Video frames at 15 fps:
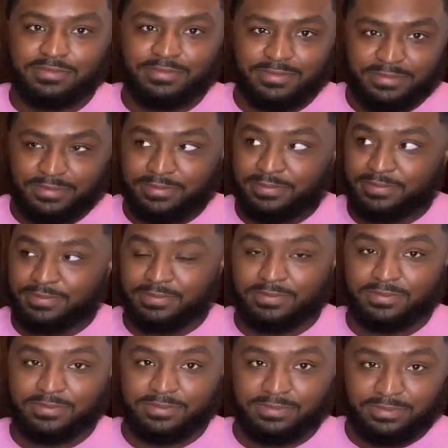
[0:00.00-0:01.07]

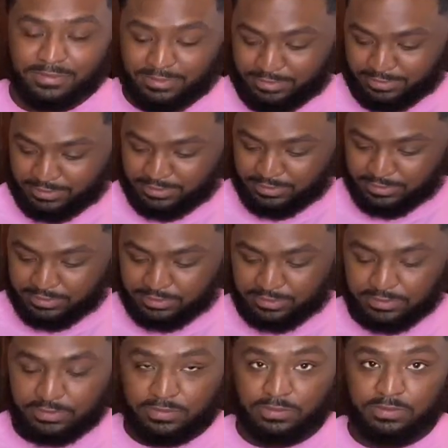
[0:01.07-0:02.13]

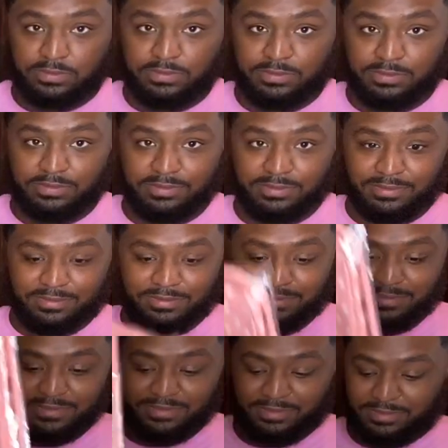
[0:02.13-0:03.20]

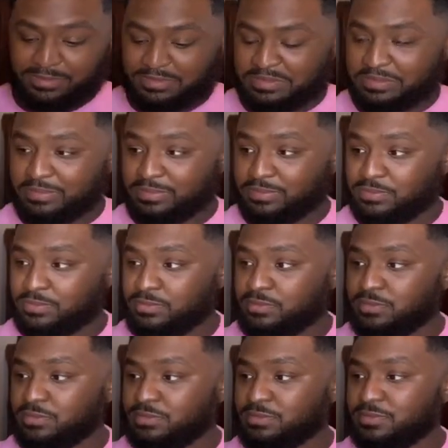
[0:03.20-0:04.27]

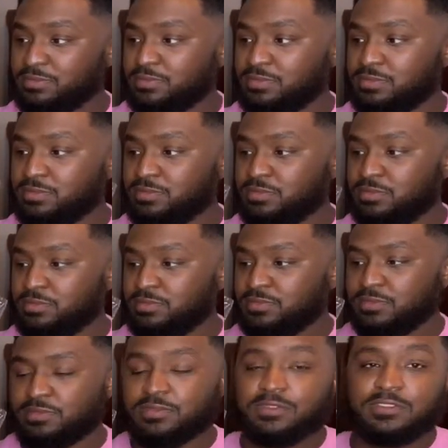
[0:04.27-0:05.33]

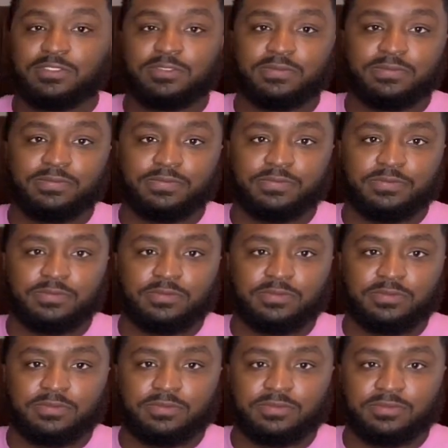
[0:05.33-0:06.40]

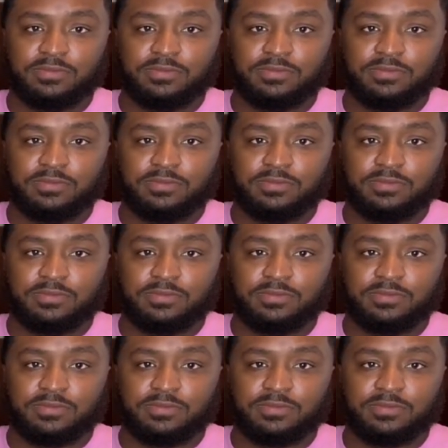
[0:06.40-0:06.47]
No words are spoken by the person on screen.